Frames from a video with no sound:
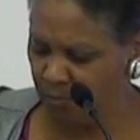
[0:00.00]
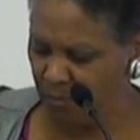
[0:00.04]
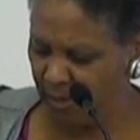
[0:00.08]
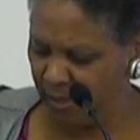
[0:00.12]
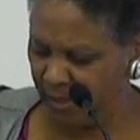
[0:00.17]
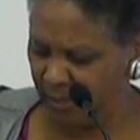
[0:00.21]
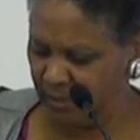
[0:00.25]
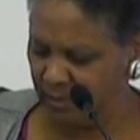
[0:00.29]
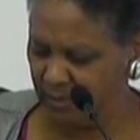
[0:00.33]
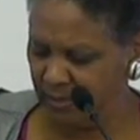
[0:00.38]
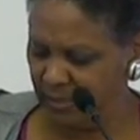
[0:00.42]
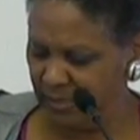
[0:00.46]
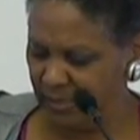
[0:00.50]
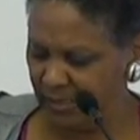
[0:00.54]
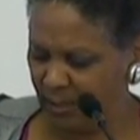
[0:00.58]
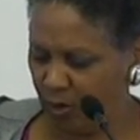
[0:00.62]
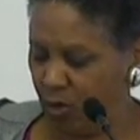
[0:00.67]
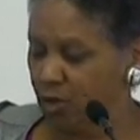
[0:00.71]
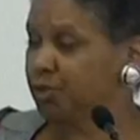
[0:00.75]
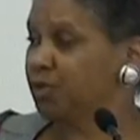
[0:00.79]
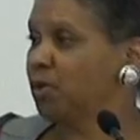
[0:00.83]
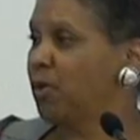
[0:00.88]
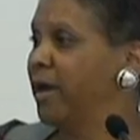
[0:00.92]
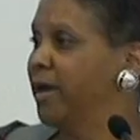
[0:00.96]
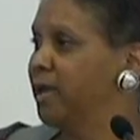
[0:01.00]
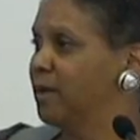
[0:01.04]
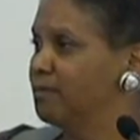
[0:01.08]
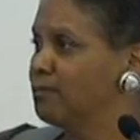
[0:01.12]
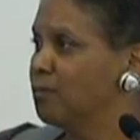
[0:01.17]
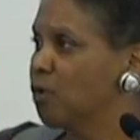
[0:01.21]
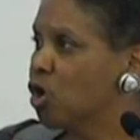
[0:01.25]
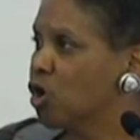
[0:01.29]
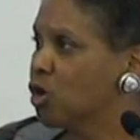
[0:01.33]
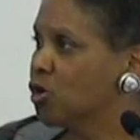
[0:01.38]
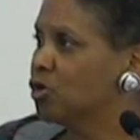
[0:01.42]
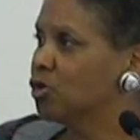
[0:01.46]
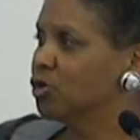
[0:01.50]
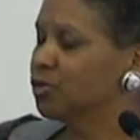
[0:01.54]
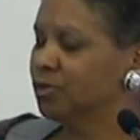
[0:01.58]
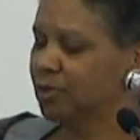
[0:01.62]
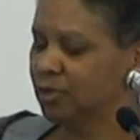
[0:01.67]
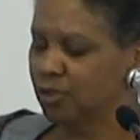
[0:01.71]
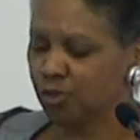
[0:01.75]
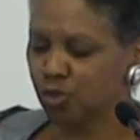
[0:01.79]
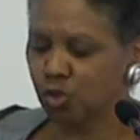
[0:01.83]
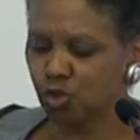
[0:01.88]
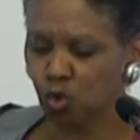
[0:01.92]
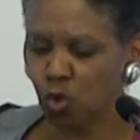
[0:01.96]
it also had a moral
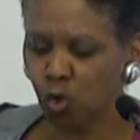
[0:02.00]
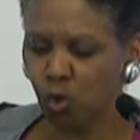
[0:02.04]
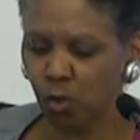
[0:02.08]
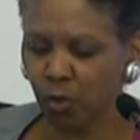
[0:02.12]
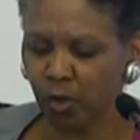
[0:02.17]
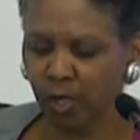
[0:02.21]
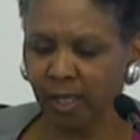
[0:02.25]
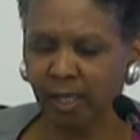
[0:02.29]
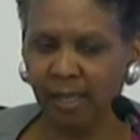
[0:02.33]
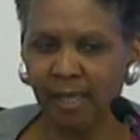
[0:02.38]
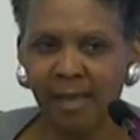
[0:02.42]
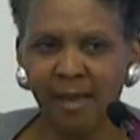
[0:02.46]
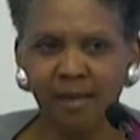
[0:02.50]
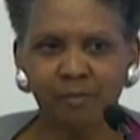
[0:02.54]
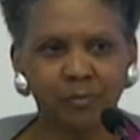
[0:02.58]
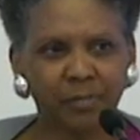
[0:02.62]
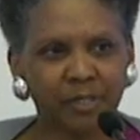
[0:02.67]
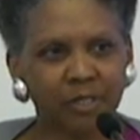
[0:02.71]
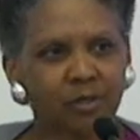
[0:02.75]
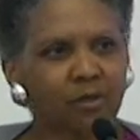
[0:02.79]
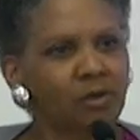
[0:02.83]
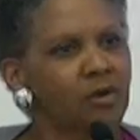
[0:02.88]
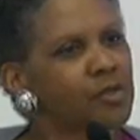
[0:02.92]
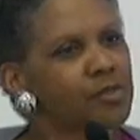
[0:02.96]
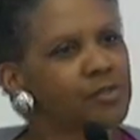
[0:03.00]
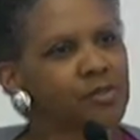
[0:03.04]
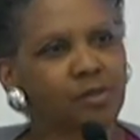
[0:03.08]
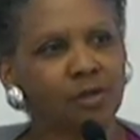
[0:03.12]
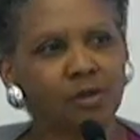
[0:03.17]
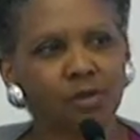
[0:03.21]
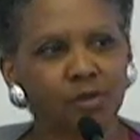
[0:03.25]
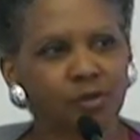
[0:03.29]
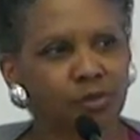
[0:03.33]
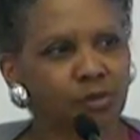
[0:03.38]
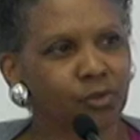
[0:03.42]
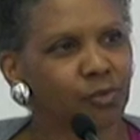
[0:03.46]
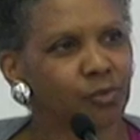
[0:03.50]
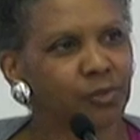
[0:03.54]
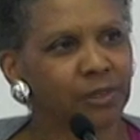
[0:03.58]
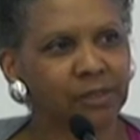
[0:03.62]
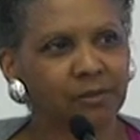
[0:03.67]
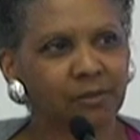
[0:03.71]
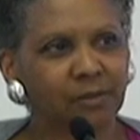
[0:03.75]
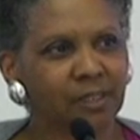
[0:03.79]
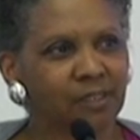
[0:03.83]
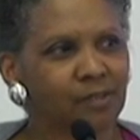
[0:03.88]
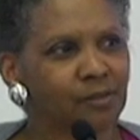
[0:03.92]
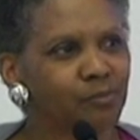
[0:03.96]
story, but it also,
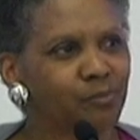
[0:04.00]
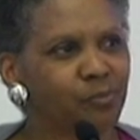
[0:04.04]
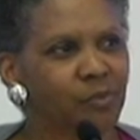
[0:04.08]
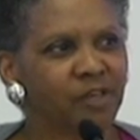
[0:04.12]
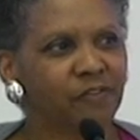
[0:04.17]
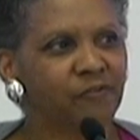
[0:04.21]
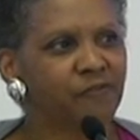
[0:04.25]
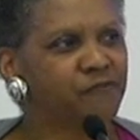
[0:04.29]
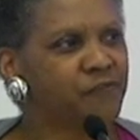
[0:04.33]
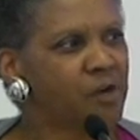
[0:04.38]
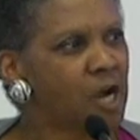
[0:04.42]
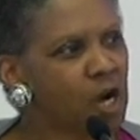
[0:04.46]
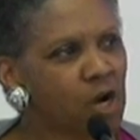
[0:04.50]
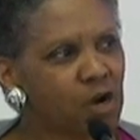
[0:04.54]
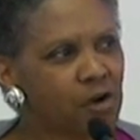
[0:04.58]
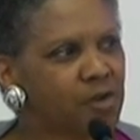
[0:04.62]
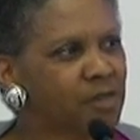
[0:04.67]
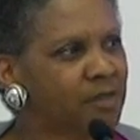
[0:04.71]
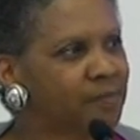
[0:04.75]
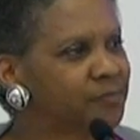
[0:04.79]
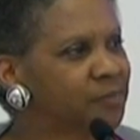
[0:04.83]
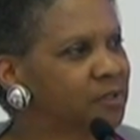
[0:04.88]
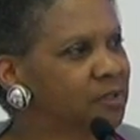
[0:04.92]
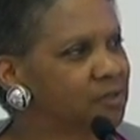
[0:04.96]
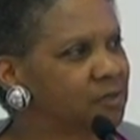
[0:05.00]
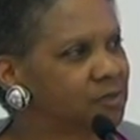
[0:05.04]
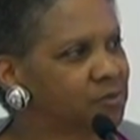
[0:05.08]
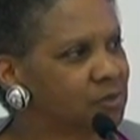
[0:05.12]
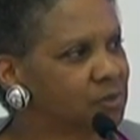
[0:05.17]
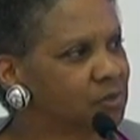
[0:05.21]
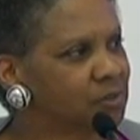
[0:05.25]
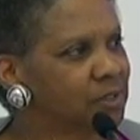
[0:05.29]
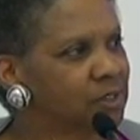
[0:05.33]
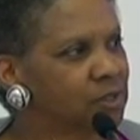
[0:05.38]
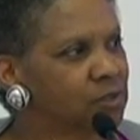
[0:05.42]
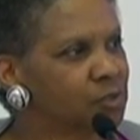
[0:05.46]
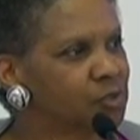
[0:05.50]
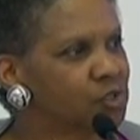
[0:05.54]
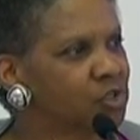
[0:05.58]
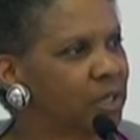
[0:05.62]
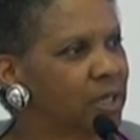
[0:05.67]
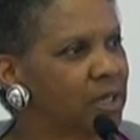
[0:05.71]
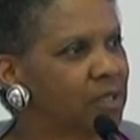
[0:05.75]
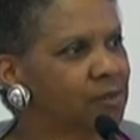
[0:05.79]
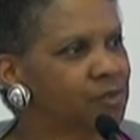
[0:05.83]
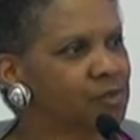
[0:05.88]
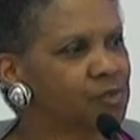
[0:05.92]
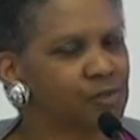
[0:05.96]
it fired up the legal
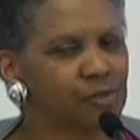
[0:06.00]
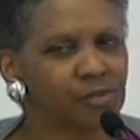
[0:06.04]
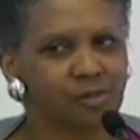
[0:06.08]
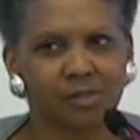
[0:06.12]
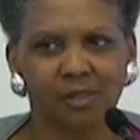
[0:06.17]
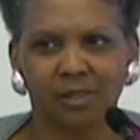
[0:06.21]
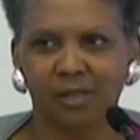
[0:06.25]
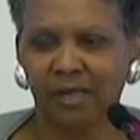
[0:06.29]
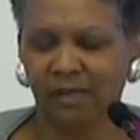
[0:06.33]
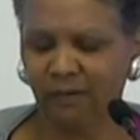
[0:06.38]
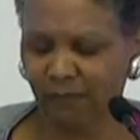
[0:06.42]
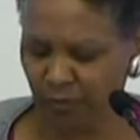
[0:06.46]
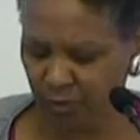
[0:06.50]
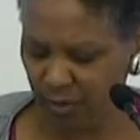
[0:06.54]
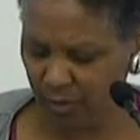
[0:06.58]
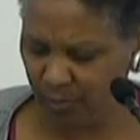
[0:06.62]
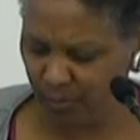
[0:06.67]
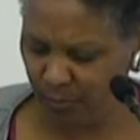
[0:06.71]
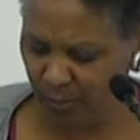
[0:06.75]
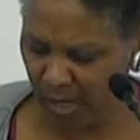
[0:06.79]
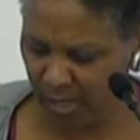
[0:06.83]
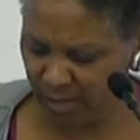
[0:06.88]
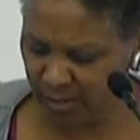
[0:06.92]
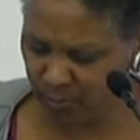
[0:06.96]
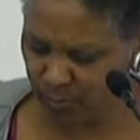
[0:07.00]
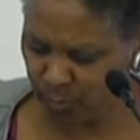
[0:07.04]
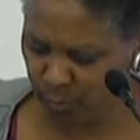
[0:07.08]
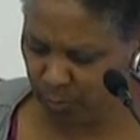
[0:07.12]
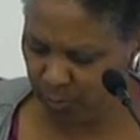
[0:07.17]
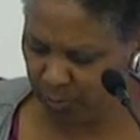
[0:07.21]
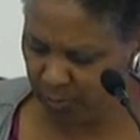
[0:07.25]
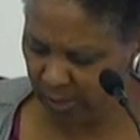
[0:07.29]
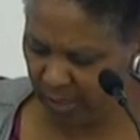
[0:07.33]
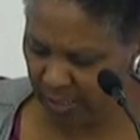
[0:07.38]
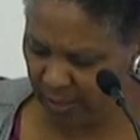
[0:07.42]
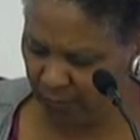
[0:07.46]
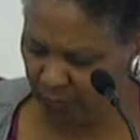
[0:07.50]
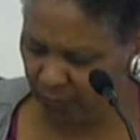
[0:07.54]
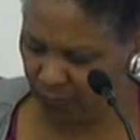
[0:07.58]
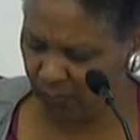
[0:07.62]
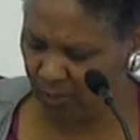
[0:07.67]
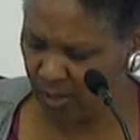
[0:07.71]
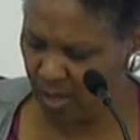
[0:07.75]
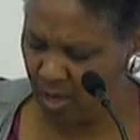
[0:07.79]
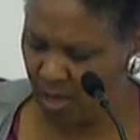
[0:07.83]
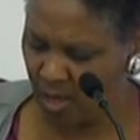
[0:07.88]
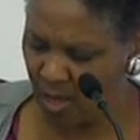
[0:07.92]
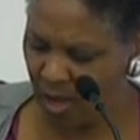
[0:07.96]
challenges in every possible place.
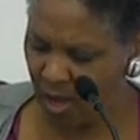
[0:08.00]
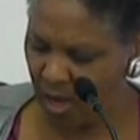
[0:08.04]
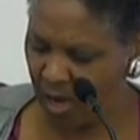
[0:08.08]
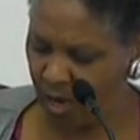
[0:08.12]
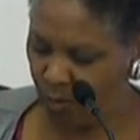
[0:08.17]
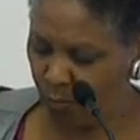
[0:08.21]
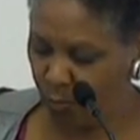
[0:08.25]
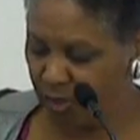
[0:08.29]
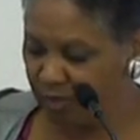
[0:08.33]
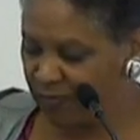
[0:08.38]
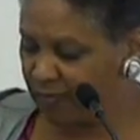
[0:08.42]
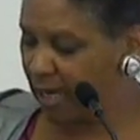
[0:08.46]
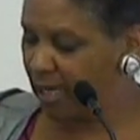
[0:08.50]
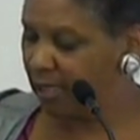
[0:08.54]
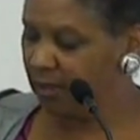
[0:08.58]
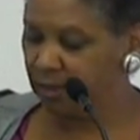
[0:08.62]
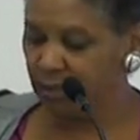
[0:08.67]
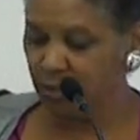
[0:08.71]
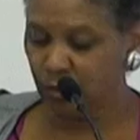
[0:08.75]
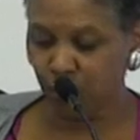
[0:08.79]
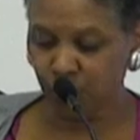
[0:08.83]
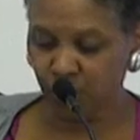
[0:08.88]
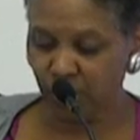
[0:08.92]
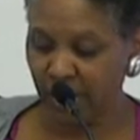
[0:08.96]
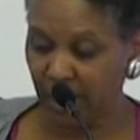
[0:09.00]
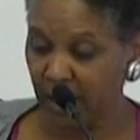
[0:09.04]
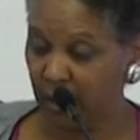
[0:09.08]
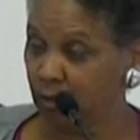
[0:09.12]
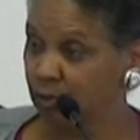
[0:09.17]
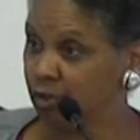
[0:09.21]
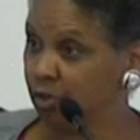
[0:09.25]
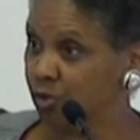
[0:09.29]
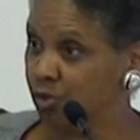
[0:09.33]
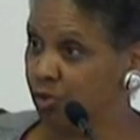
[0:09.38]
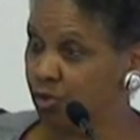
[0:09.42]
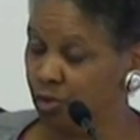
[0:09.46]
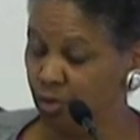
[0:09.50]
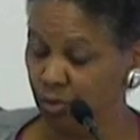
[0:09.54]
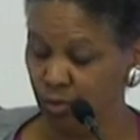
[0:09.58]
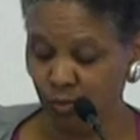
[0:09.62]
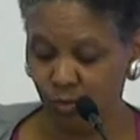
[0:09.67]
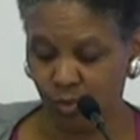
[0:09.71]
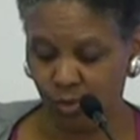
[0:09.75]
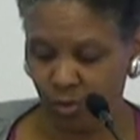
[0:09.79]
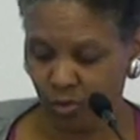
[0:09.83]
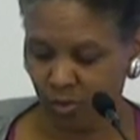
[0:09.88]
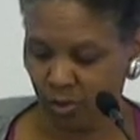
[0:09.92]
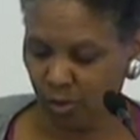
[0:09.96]
We've got legal challenges, too,
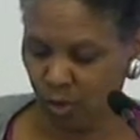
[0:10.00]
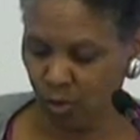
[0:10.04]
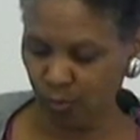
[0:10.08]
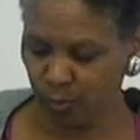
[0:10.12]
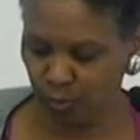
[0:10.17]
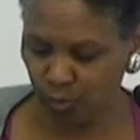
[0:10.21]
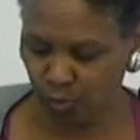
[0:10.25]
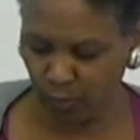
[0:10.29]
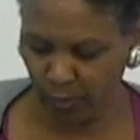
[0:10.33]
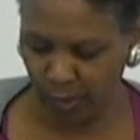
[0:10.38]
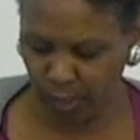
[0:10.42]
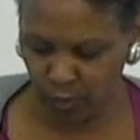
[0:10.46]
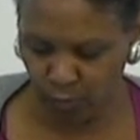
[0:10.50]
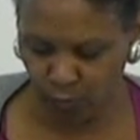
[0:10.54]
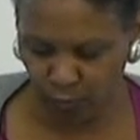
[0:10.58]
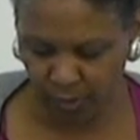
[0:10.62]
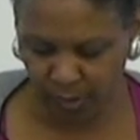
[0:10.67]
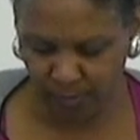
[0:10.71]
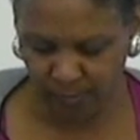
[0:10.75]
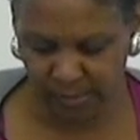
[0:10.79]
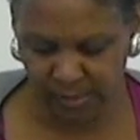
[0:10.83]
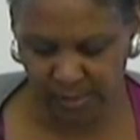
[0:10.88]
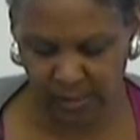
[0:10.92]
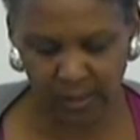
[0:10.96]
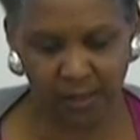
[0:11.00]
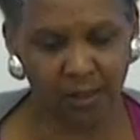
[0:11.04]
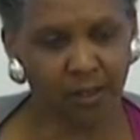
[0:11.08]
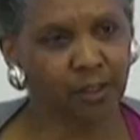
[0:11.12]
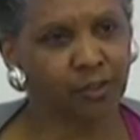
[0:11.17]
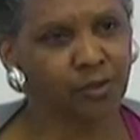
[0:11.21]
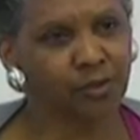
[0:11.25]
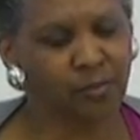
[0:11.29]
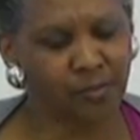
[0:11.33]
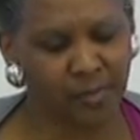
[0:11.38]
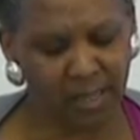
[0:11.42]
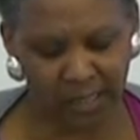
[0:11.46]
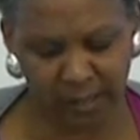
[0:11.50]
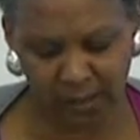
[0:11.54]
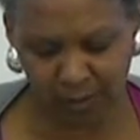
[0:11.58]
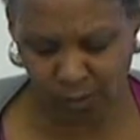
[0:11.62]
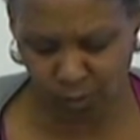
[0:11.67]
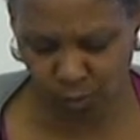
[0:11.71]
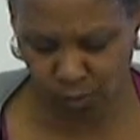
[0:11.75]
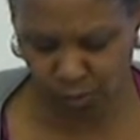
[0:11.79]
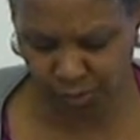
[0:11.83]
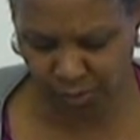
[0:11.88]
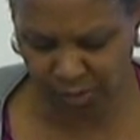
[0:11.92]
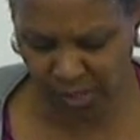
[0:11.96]
to the global trade agreements that undermine
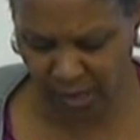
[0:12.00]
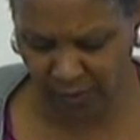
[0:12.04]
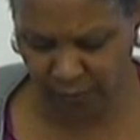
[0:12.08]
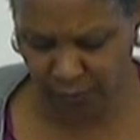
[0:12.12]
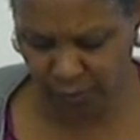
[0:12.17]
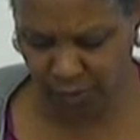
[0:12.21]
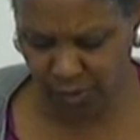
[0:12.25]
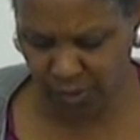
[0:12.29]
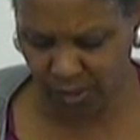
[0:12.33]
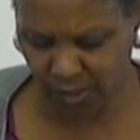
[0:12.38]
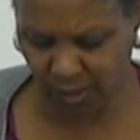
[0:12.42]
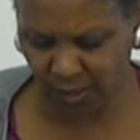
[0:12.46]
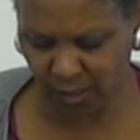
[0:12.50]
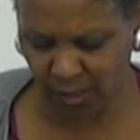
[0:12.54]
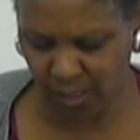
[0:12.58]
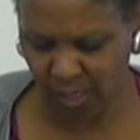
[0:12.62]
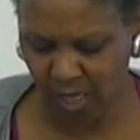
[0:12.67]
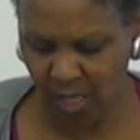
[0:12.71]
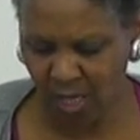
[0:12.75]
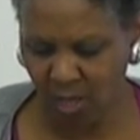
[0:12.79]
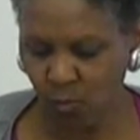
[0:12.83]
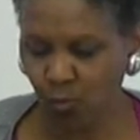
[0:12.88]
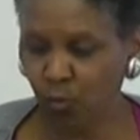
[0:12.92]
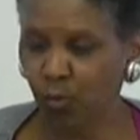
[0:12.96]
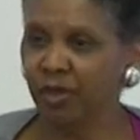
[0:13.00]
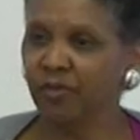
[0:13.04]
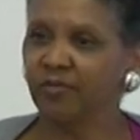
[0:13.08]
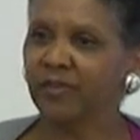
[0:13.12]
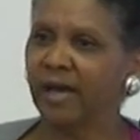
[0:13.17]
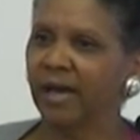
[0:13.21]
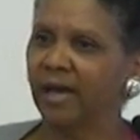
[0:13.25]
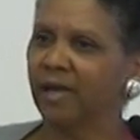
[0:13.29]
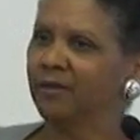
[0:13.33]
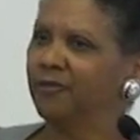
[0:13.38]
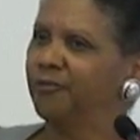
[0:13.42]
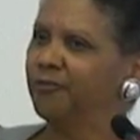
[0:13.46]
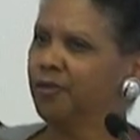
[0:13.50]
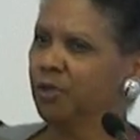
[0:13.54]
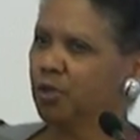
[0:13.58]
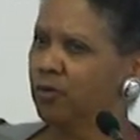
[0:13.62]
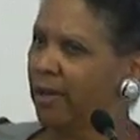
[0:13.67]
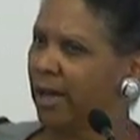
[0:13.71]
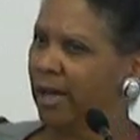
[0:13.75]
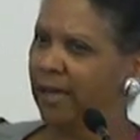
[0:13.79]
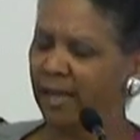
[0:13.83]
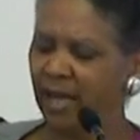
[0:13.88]
local sovereignty. We've got to figure out